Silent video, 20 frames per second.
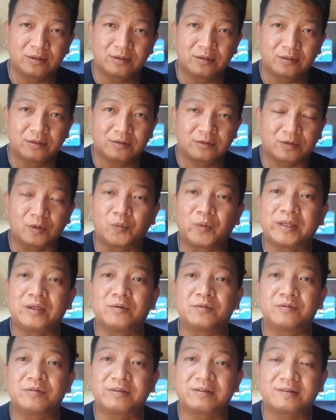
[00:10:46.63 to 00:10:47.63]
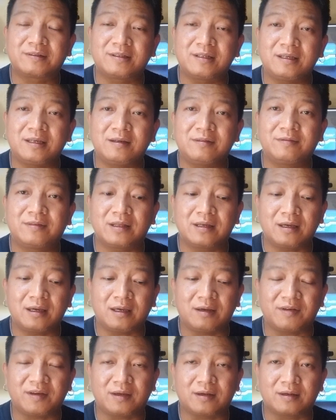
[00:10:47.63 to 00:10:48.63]
So when you receive
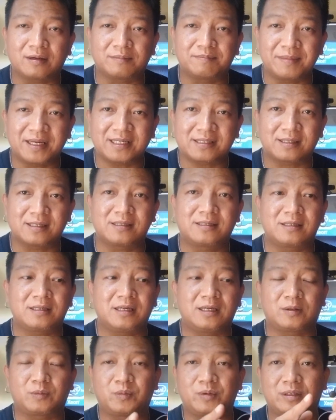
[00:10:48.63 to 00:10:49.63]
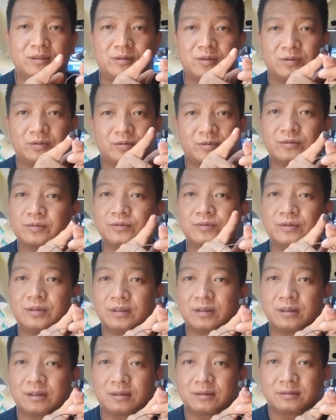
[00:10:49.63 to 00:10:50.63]
a message, it will go to
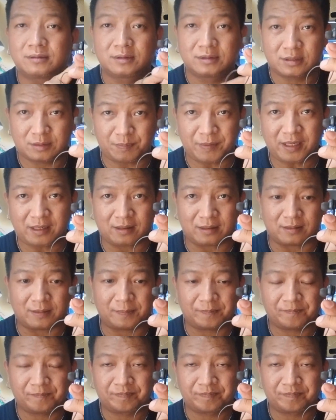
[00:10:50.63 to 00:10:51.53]
the speaker.